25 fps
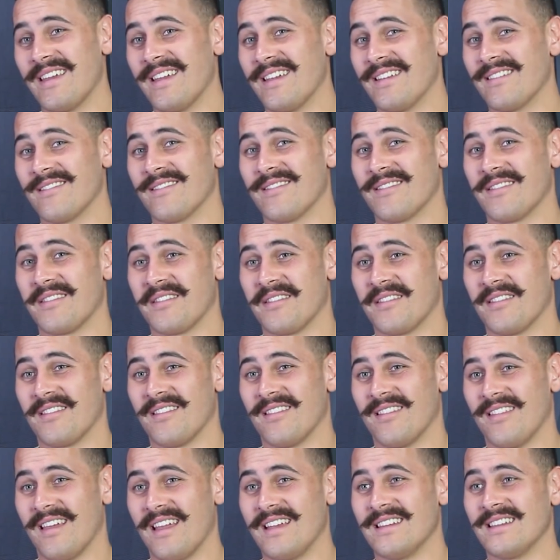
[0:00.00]
they
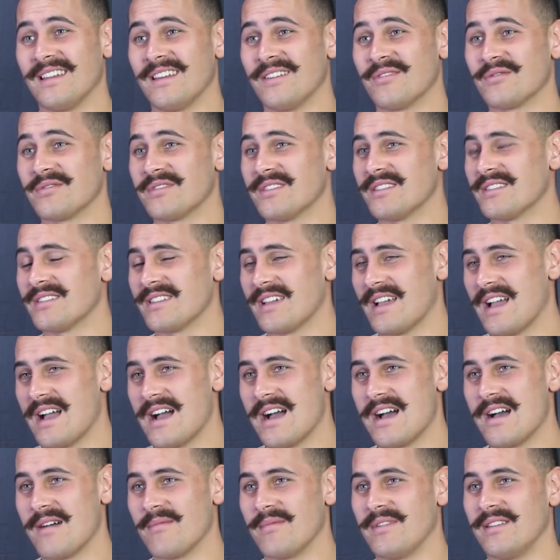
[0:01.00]
did. It was just
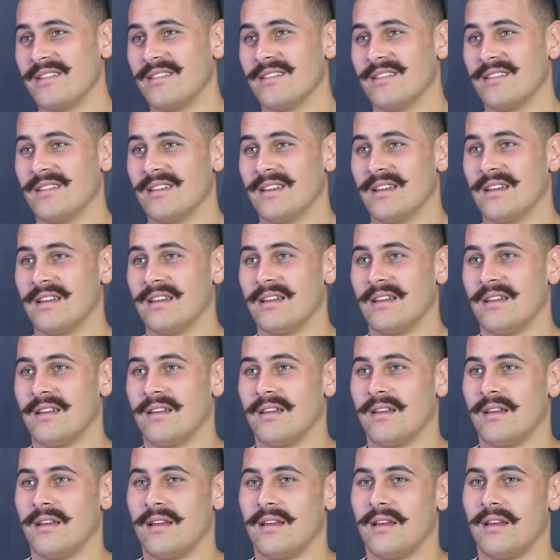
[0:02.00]
calm,
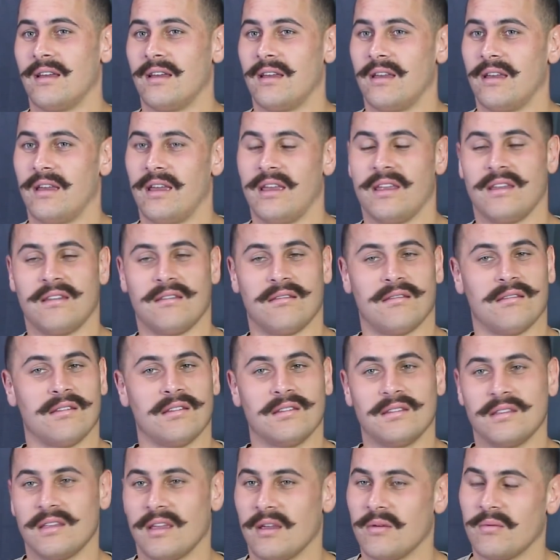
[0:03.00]
and
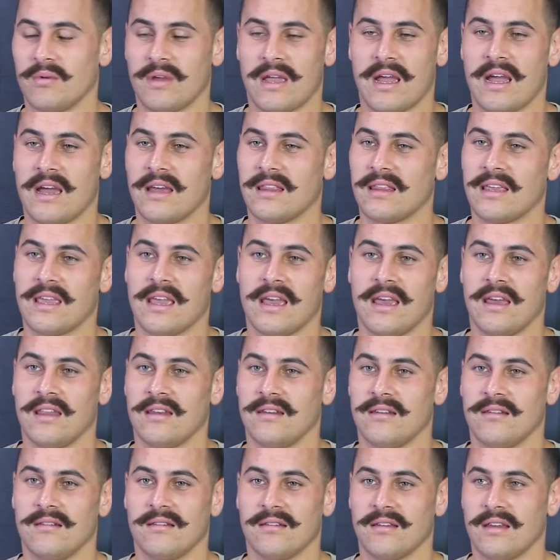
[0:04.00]
we hardly
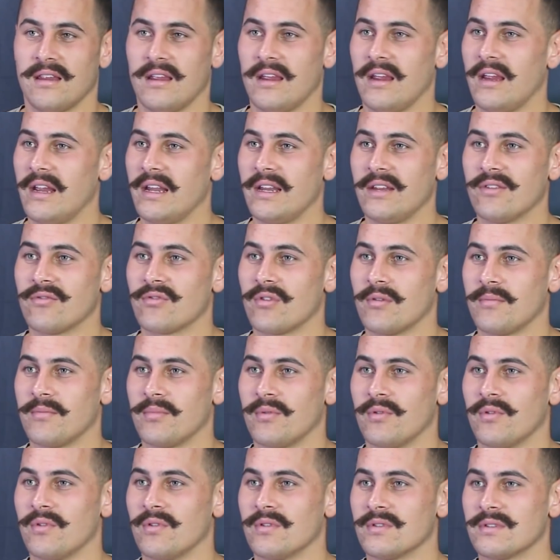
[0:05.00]
had any drop
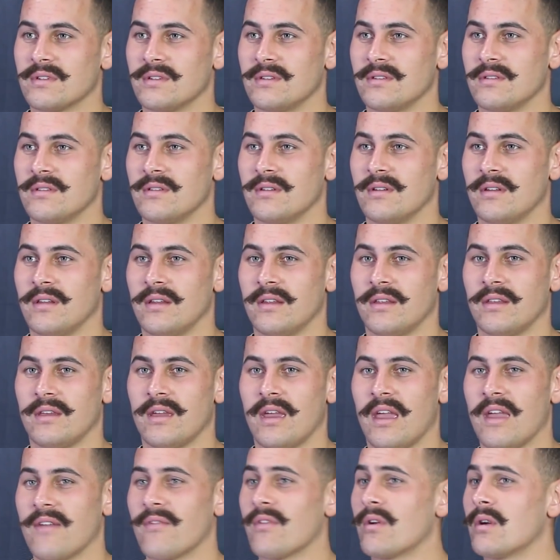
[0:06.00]
balls, and
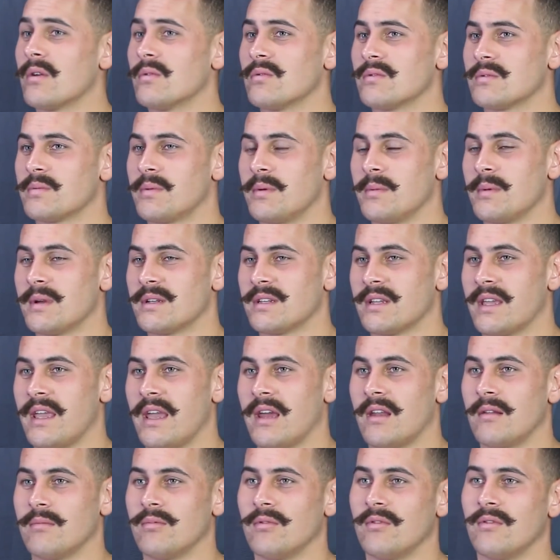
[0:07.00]
everyone was pretty much
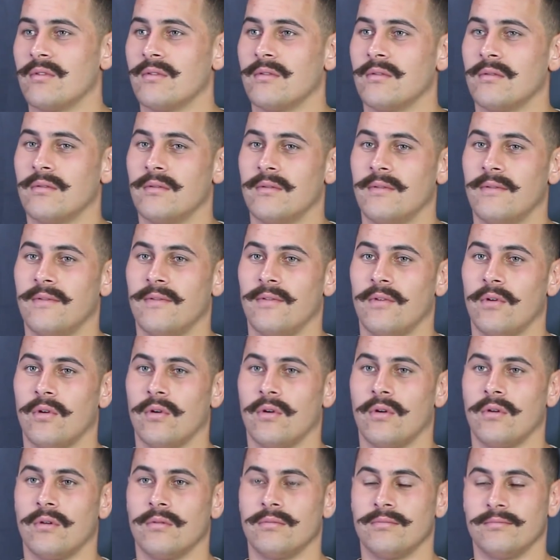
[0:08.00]
accountable
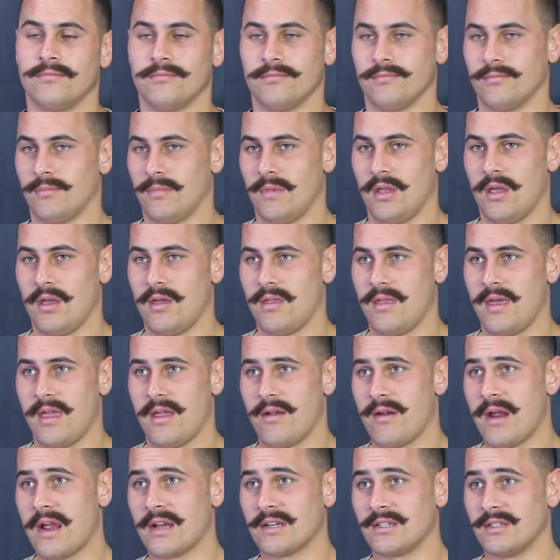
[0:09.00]
for
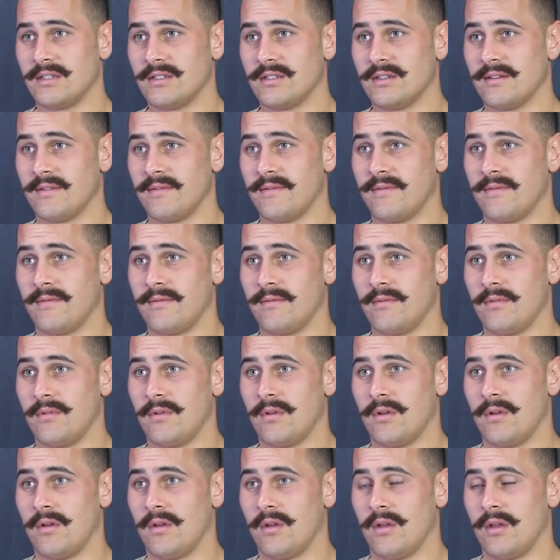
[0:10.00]
their actions of
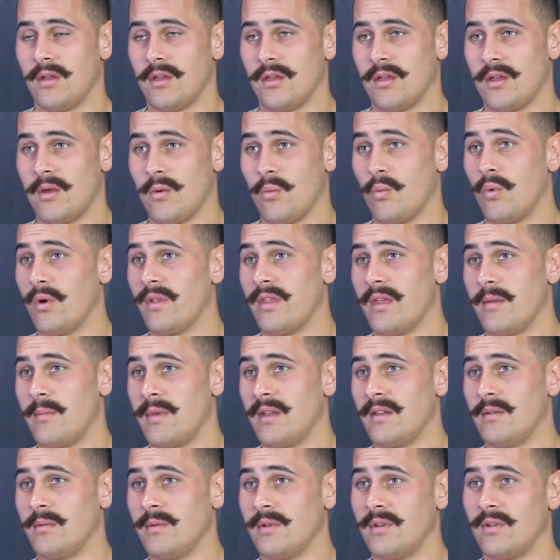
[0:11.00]
what they're
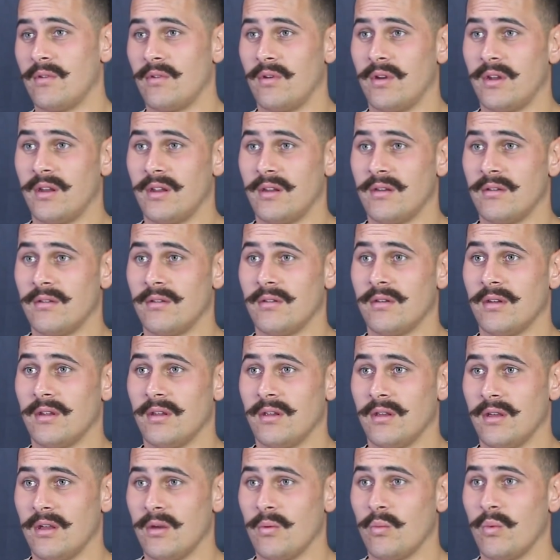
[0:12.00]
meant to be doing
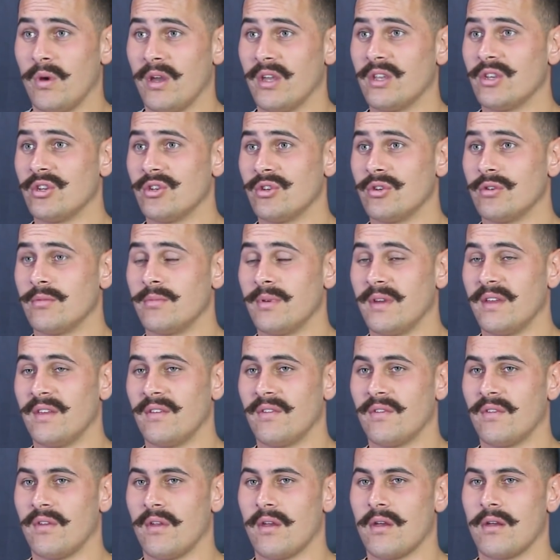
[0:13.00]
and where you should be.
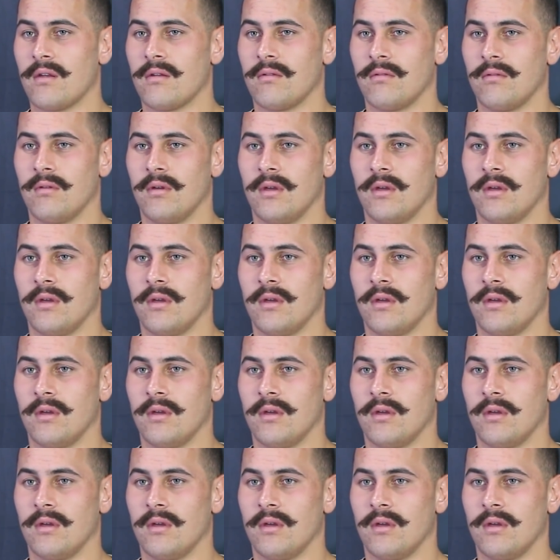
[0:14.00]
So